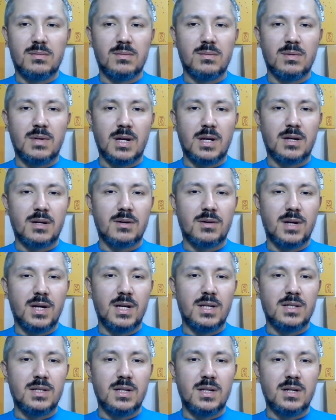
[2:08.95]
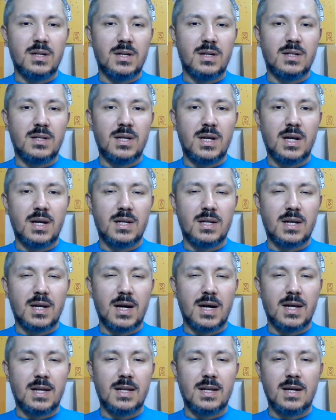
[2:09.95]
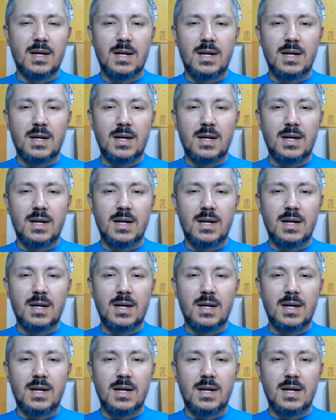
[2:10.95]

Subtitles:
like crazy day and night